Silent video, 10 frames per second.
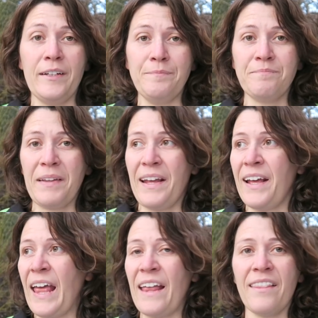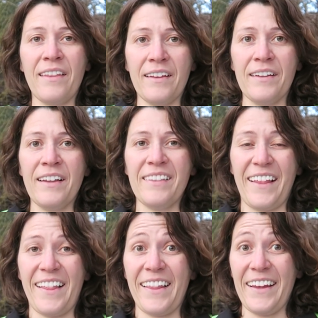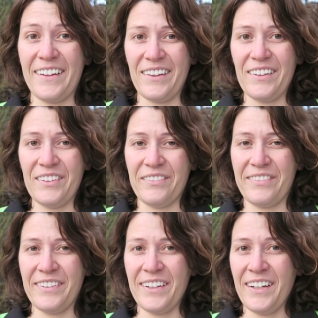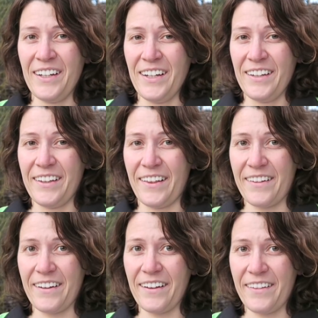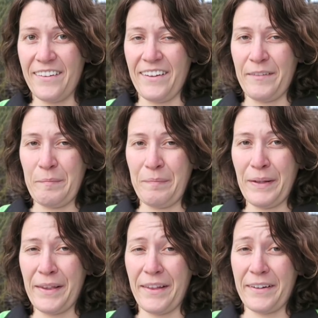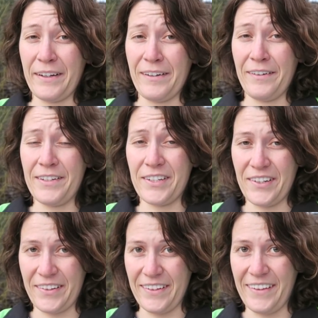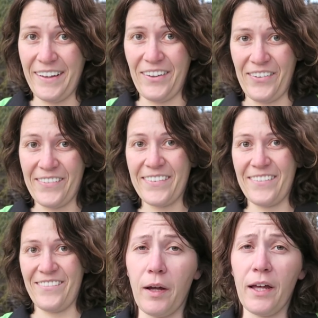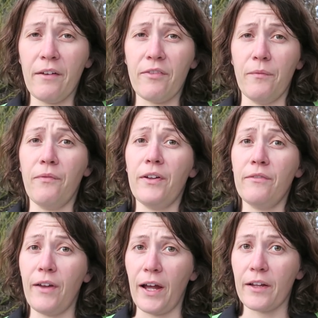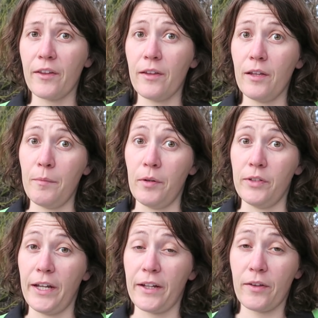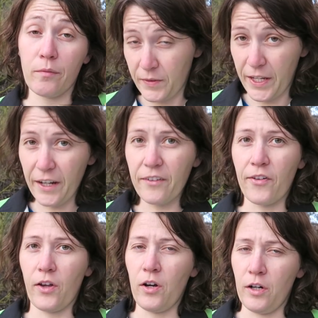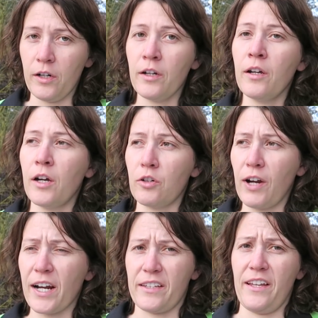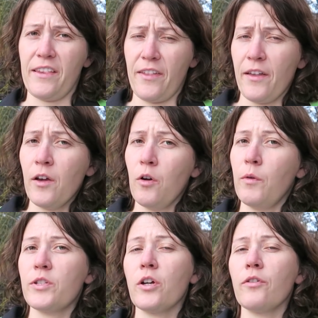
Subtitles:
the cycle of disgusting blood-sucking creatures continues. I have some fun facts about ticks. Ticks are arachnids, which